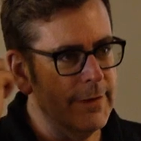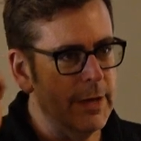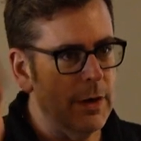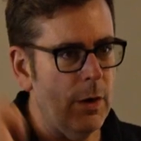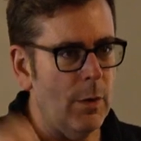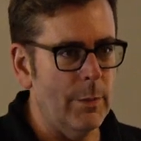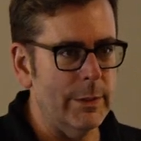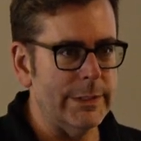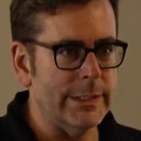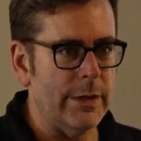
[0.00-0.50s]
figure
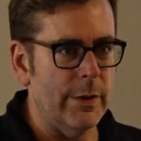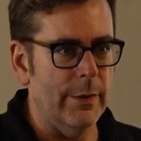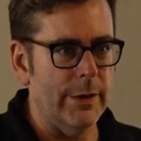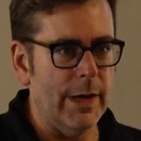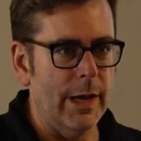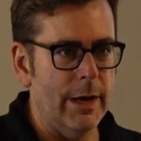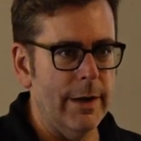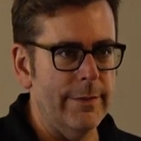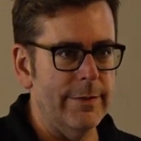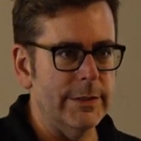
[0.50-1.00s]
out what's going
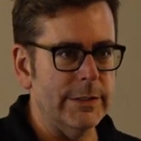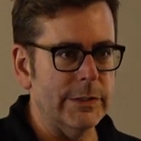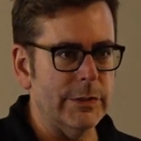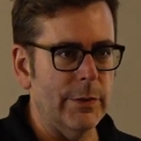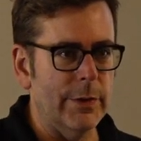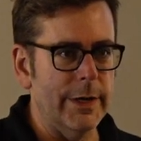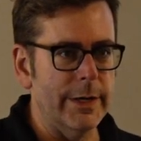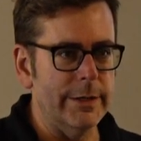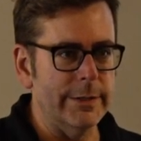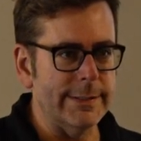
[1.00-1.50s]
on in the
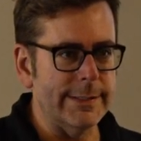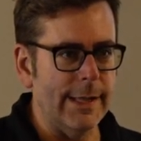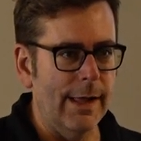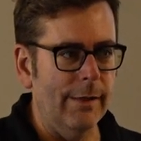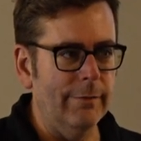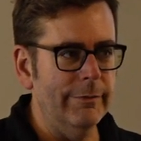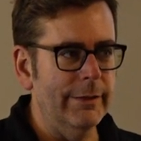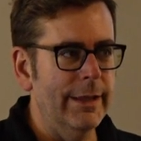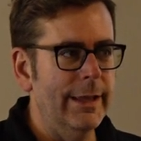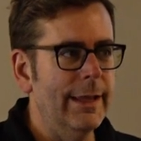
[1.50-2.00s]
story
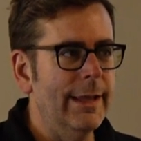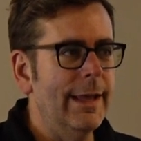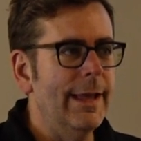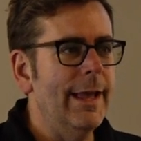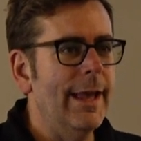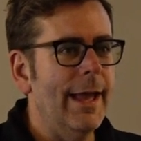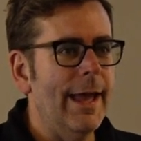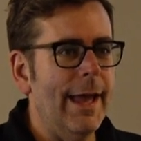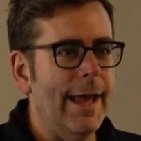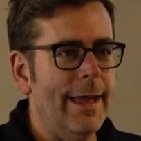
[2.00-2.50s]
yourself
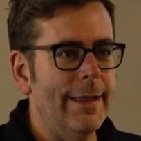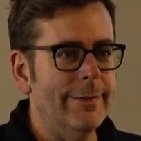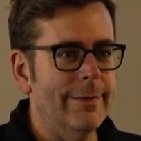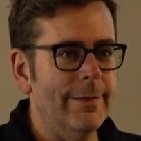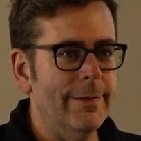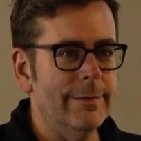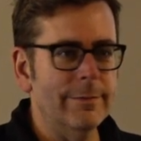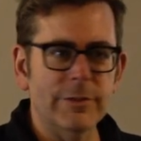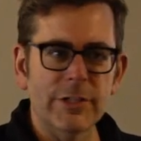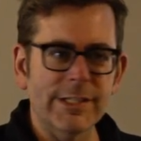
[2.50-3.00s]
and
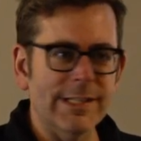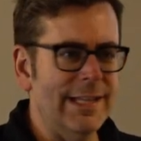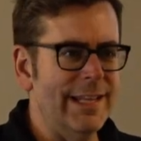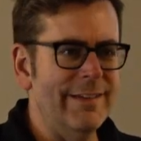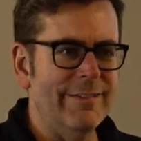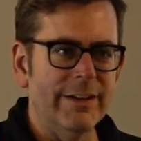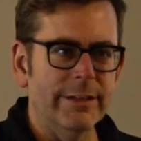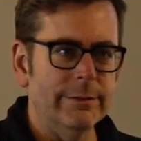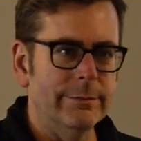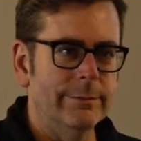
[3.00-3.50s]
just
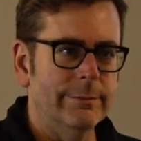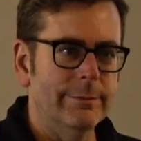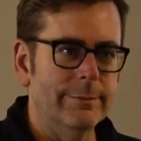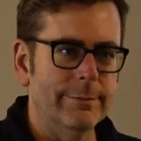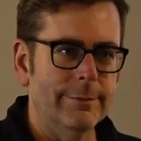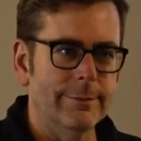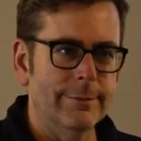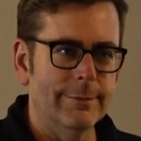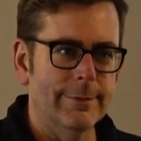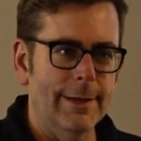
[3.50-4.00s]
leave it
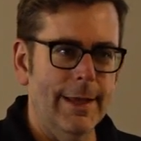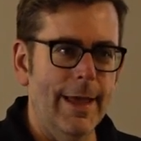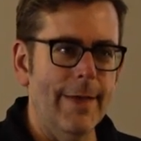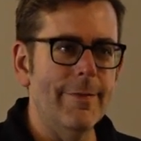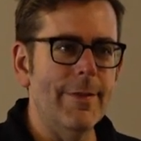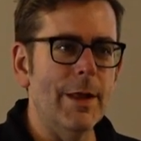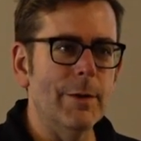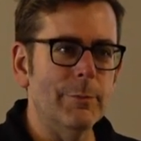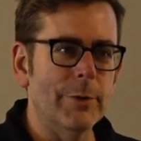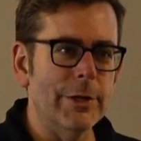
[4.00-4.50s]

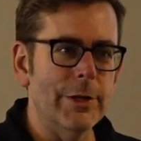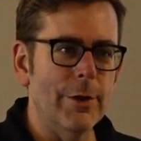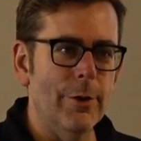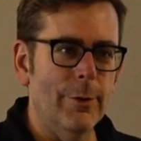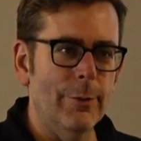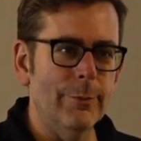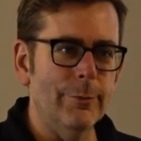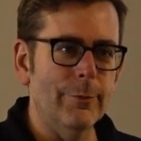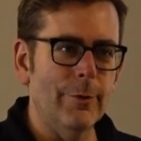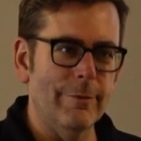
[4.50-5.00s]
and then when
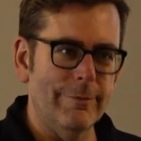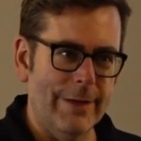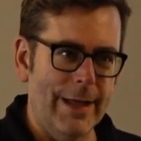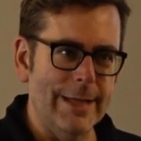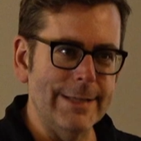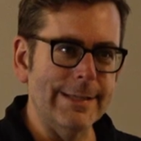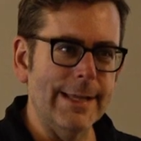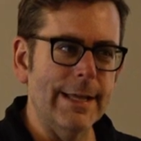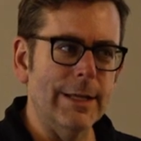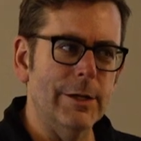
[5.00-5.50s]
you're
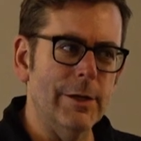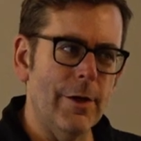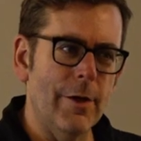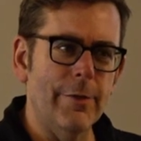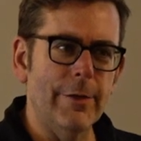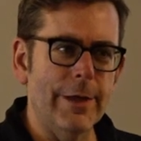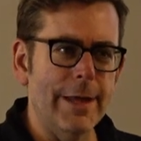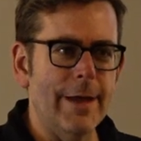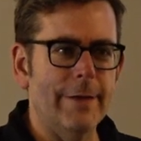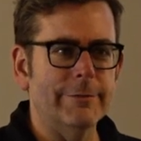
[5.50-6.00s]
revising, know
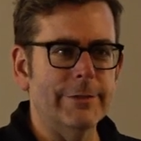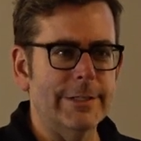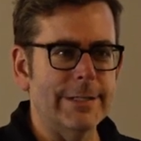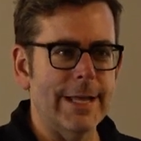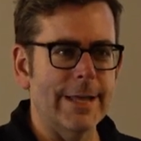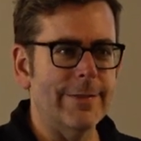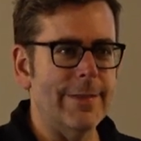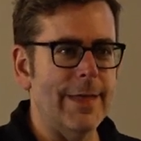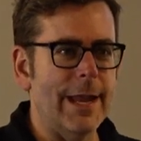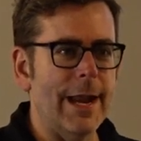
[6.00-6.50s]
that you have to
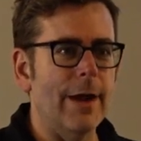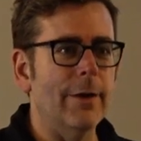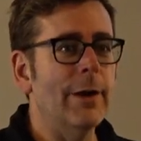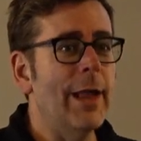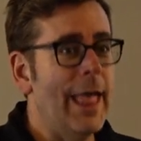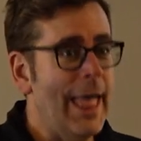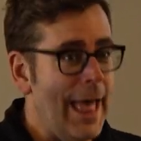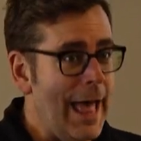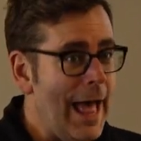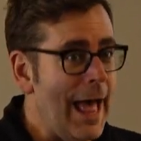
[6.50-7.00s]
take that out.
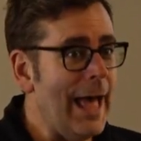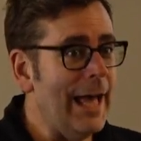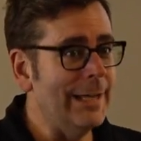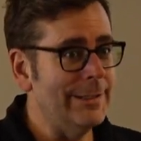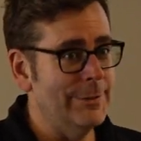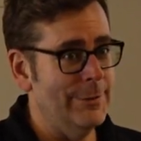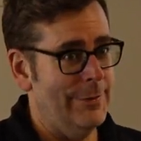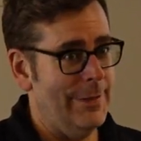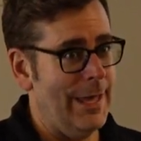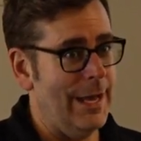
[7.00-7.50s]
I
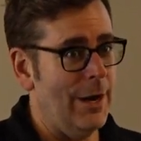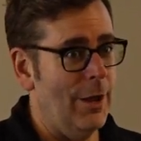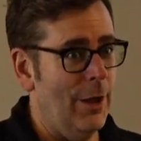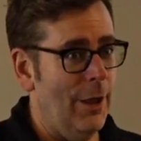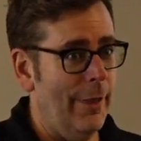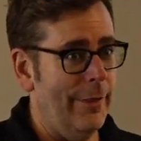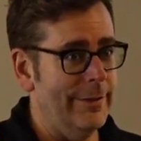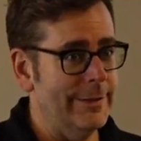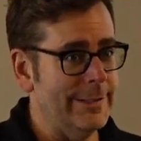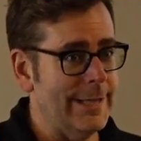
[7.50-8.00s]
do that
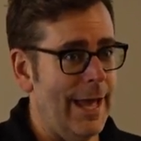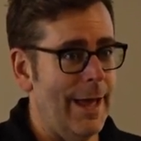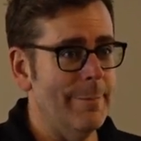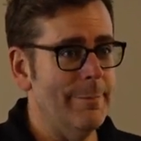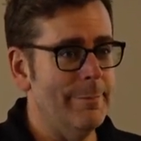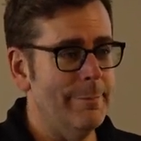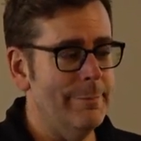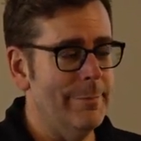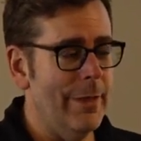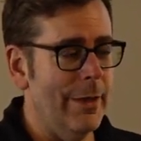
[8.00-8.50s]
all the time.
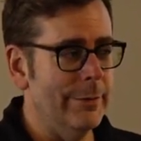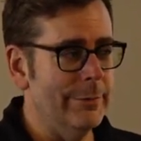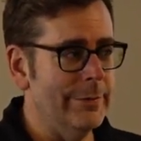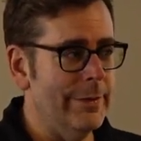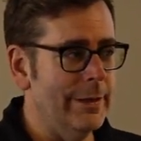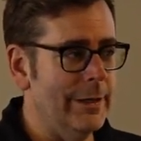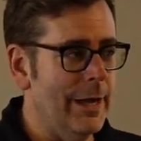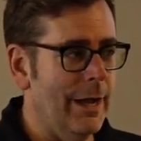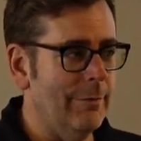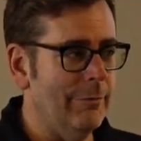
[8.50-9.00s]
The,
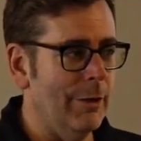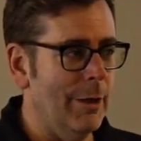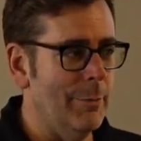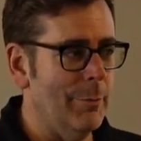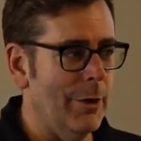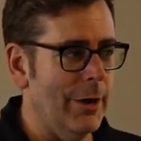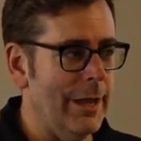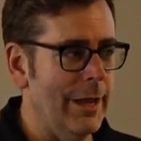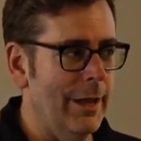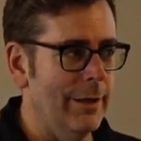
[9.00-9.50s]
the novel I'm
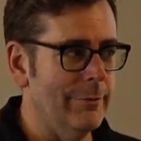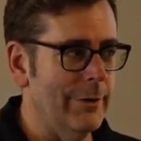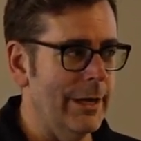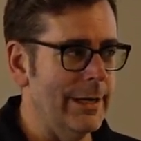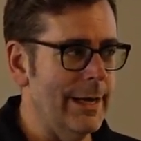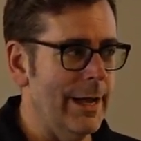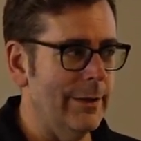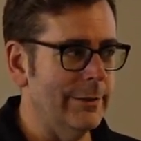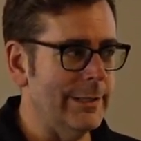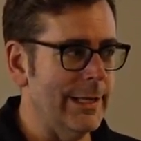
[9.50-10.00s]
working on right
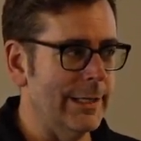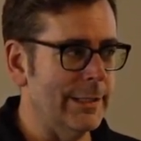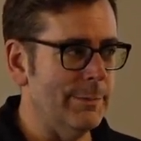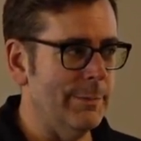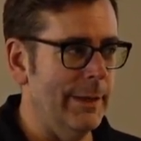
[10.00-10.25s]
now takes